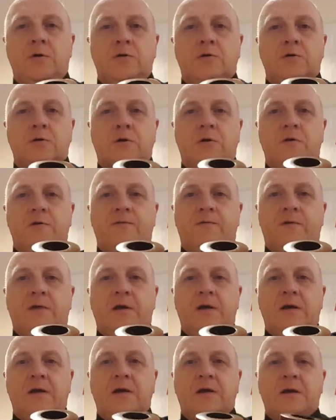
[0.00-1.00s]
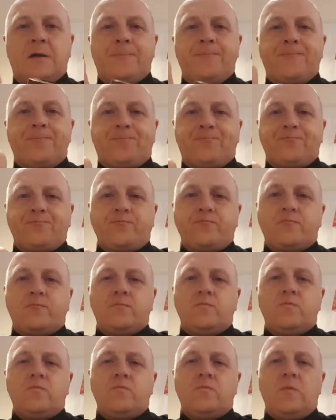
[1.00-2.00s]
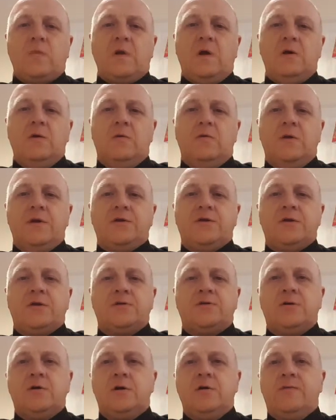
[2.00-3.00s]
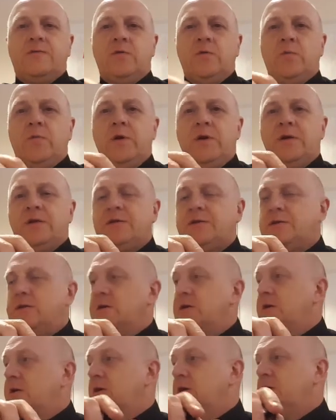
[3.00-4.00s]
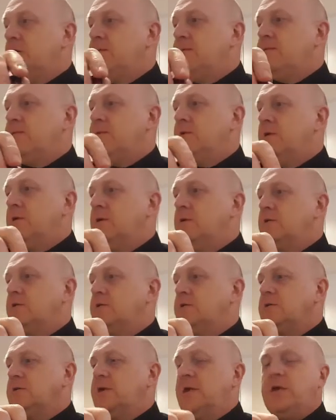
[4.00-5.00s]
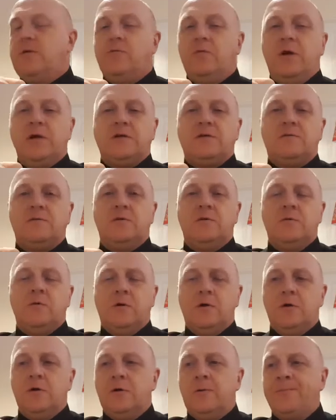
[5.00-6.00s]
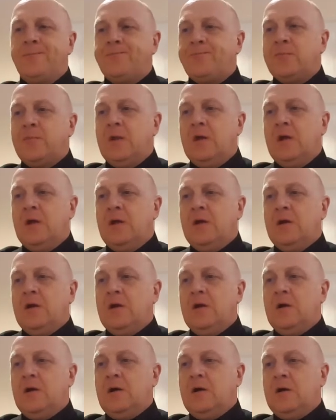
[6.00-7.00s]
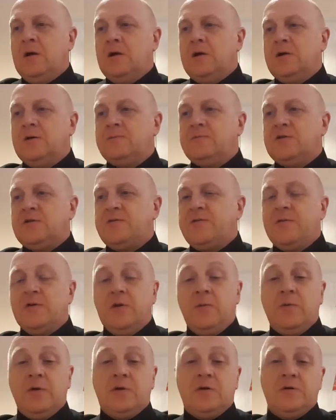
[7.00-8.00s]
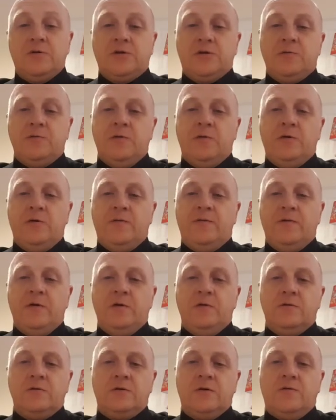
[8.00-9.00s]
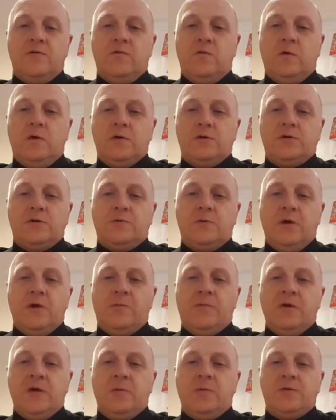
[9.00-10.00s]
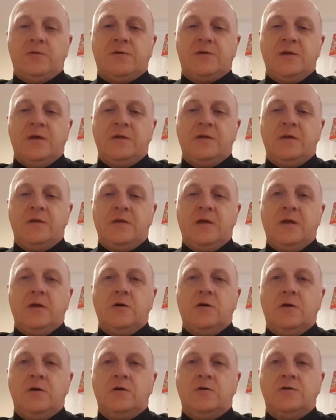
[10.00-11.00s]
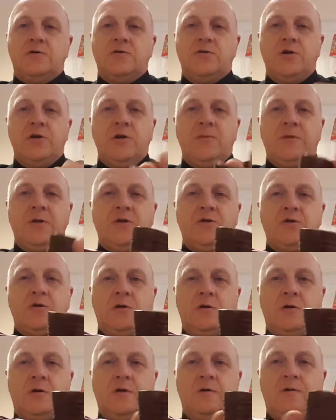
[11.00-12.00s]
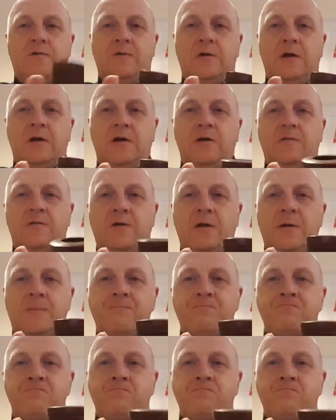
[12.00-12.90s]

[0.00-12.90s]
chocolate flake, which I tried for a bit. I've just let it rest for a while. It's funny because some of the reviews I've watched where people said that they got creamy chocolate flavour